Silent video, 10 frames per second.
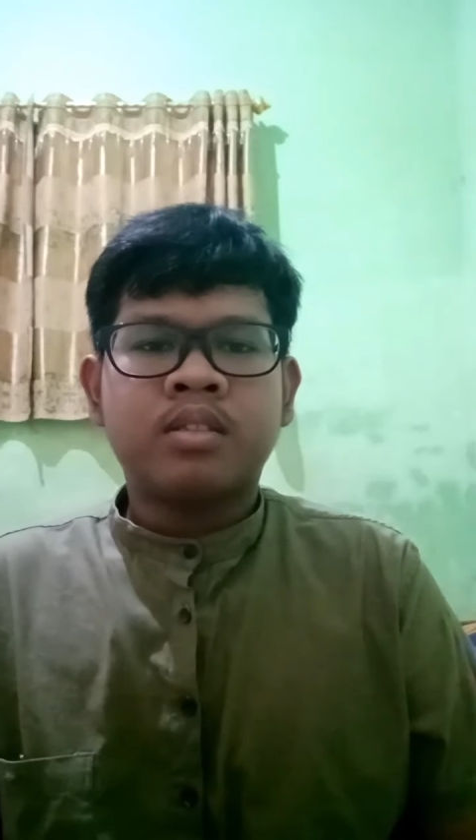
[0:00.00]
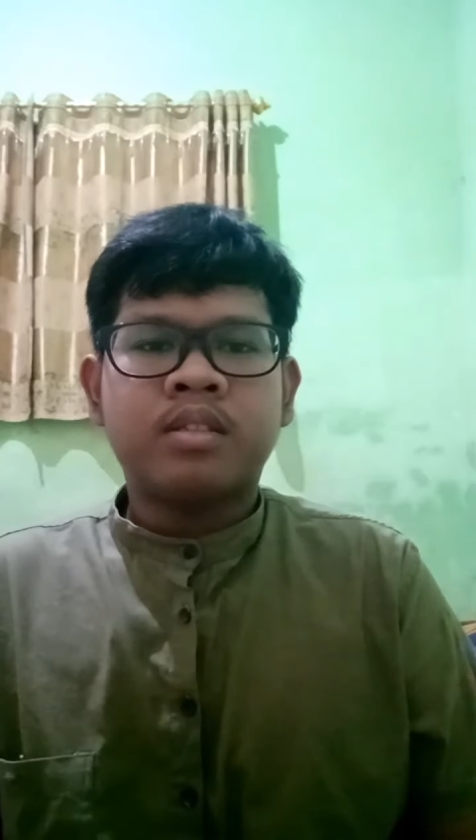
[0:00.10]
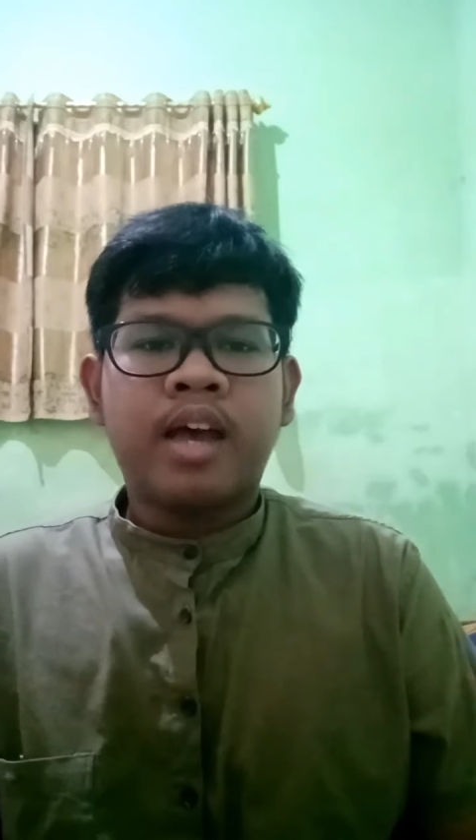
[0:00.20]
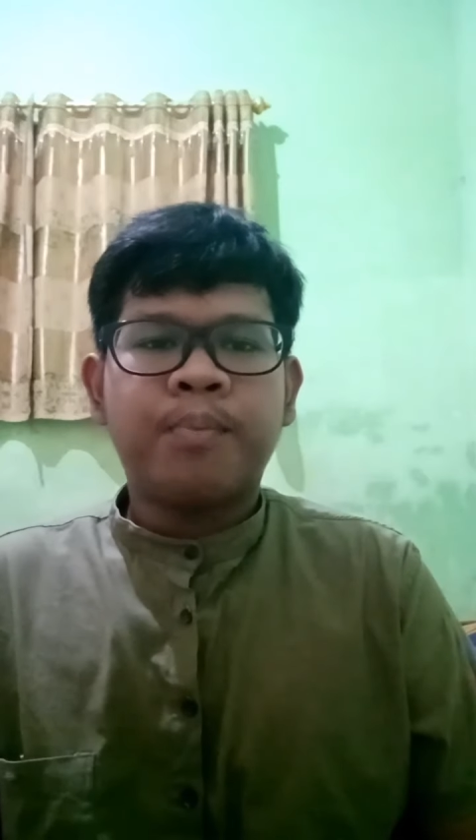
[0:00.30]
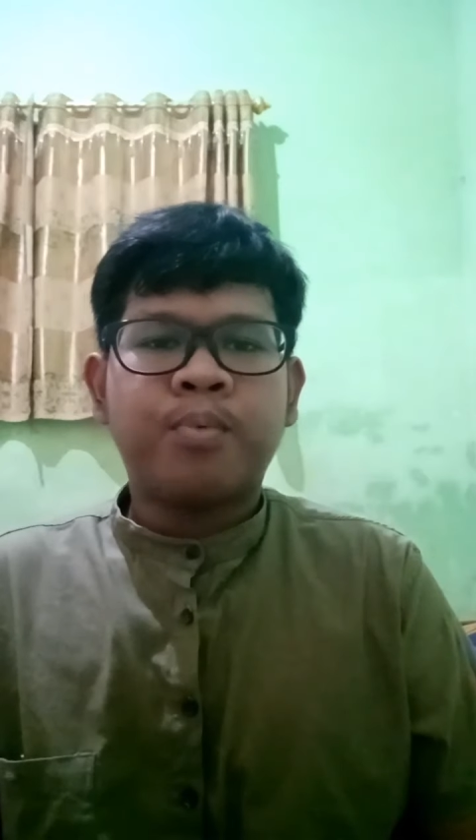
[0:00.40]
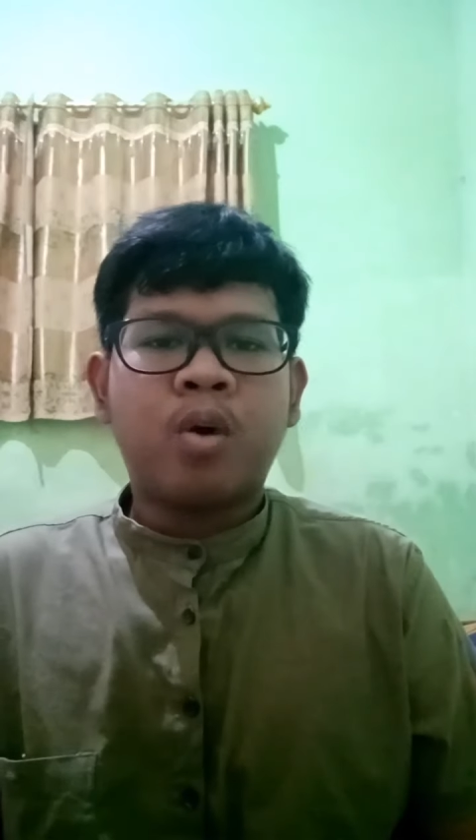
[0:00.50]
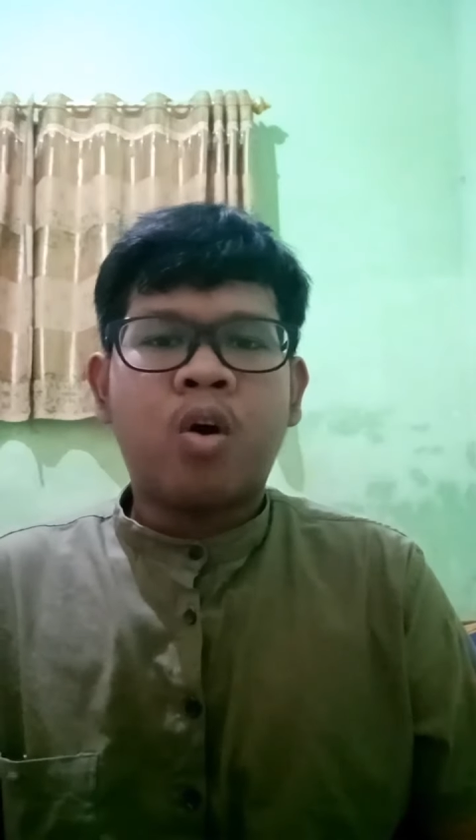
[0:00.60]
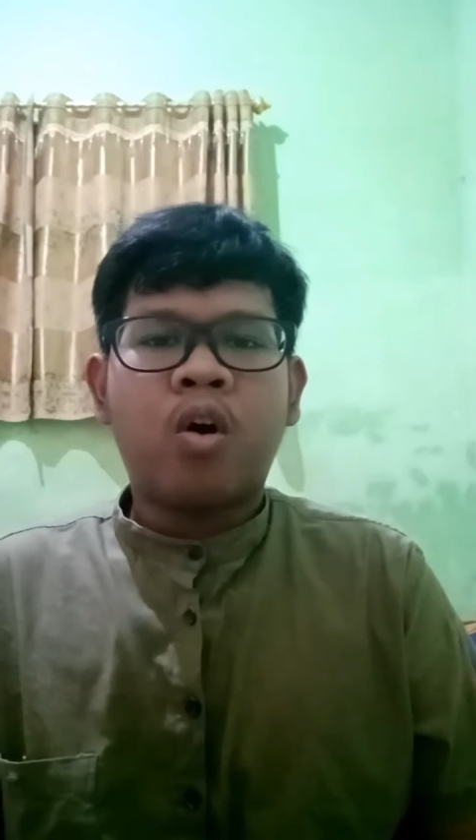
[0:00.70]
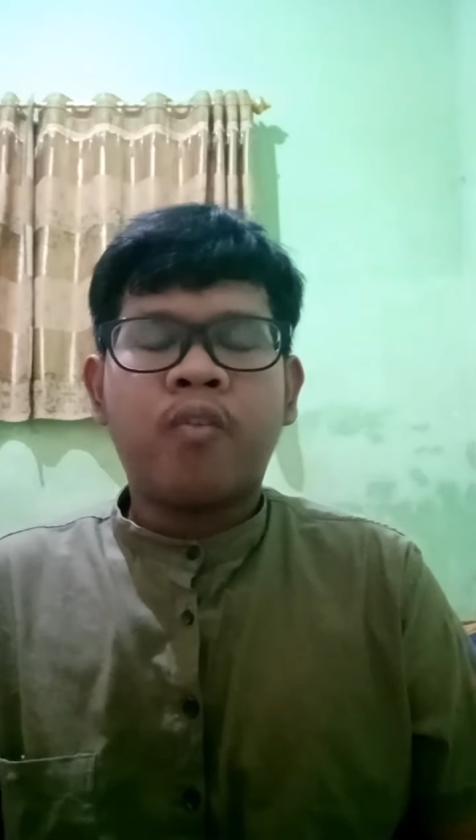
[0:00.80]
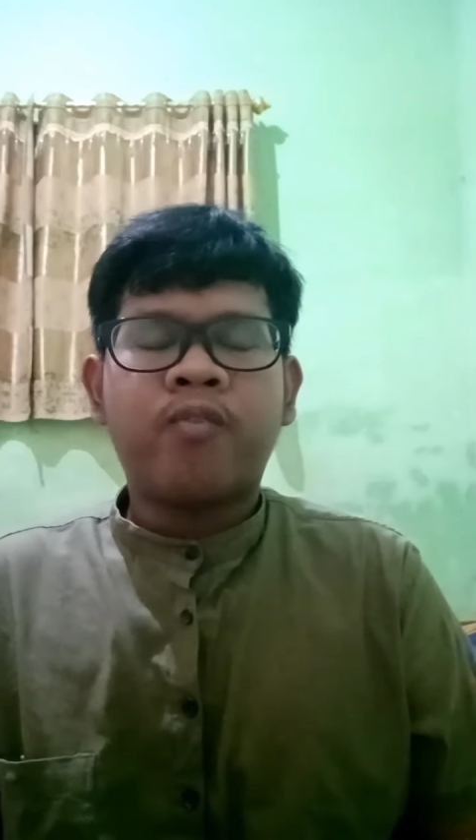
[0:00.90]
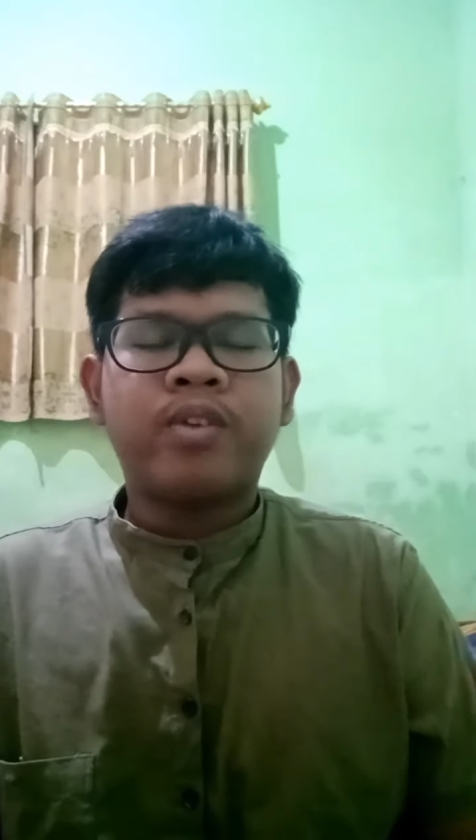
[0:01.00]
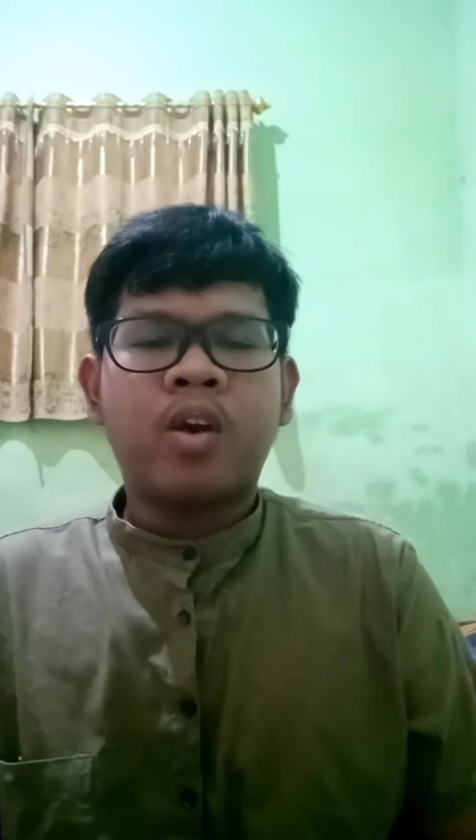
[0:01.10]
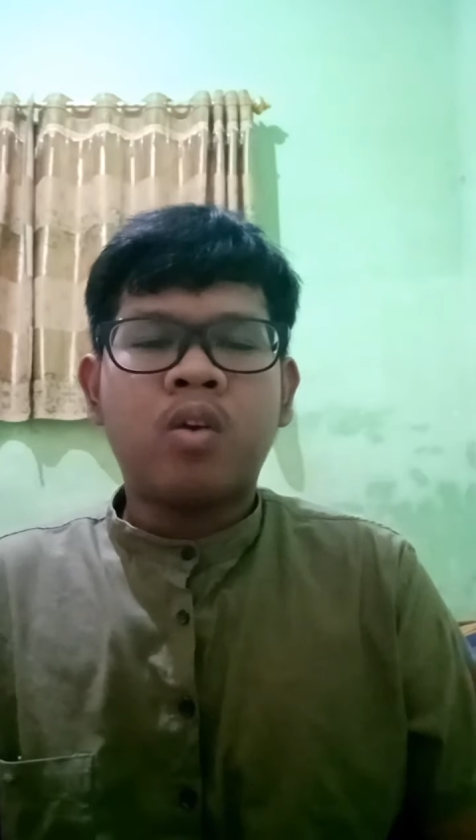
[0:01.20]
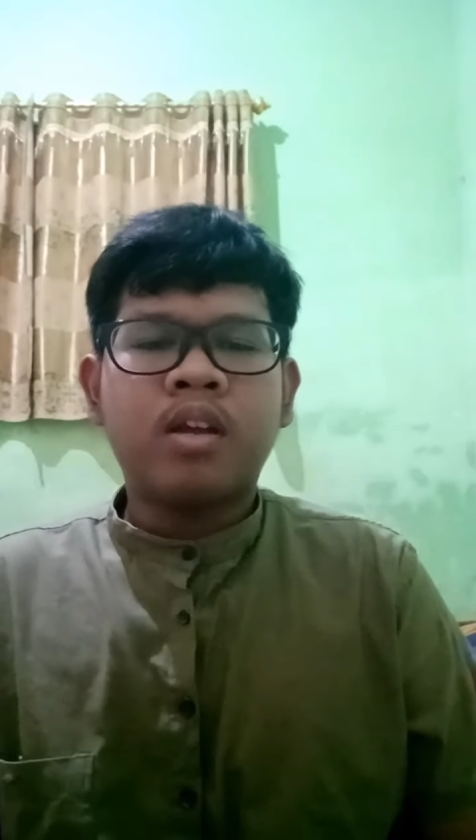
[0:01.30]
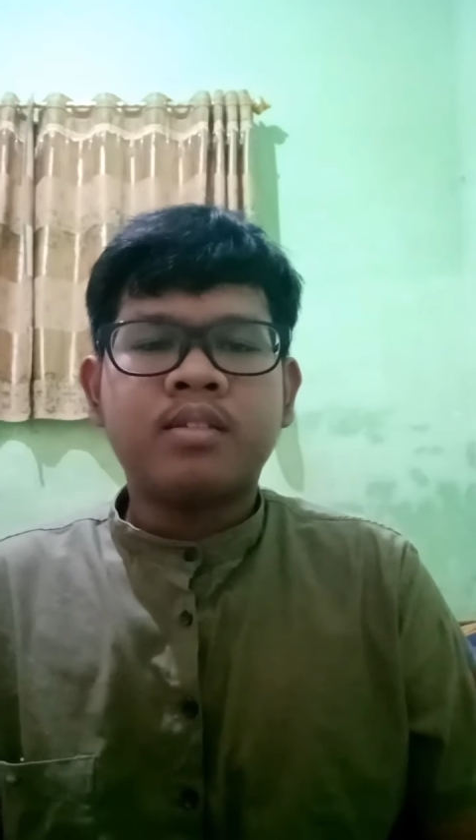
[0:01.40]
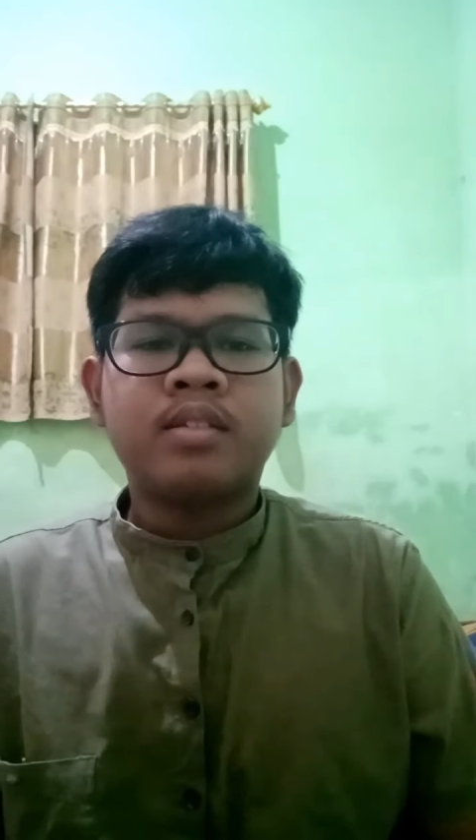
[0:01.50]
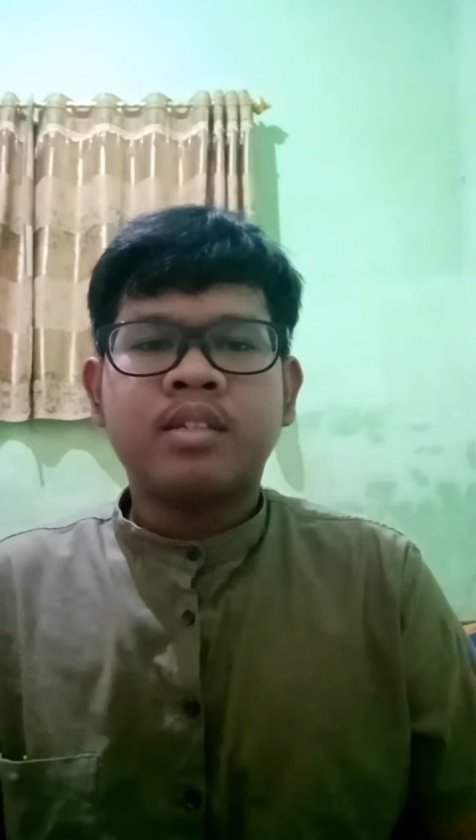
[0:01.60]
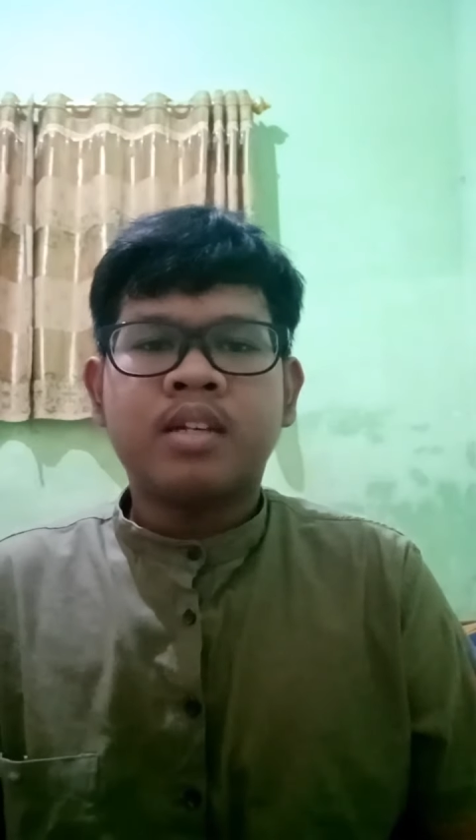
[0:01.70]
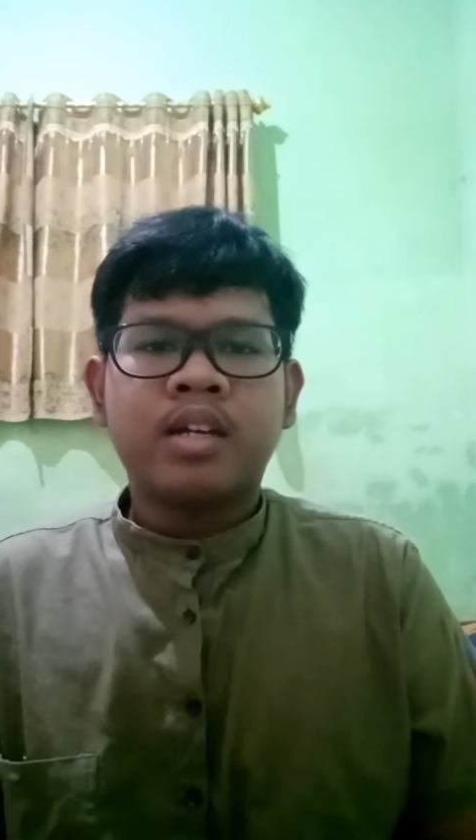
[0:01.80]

type of knowledge